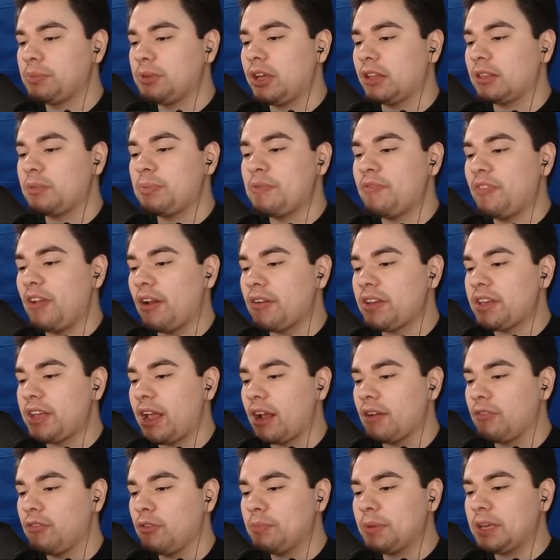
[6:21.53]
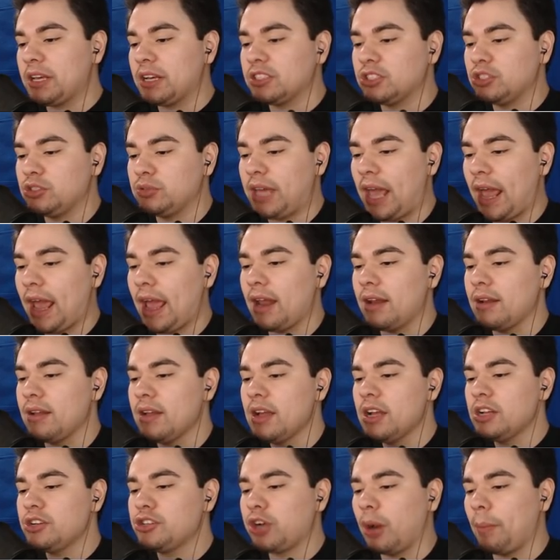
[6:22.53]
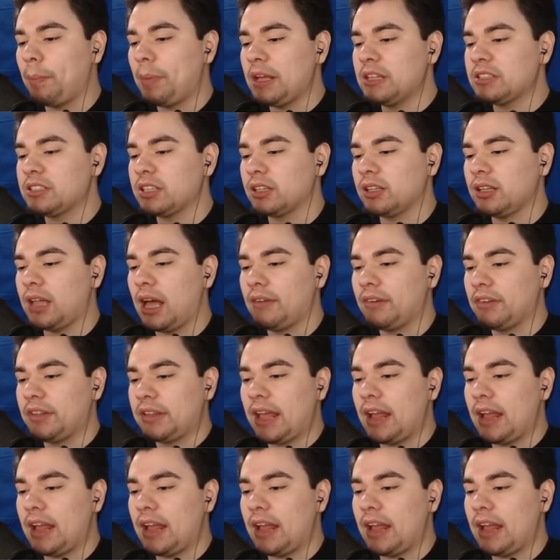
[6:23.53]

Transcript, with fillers: but you have to be very careful because you can jump into the lava.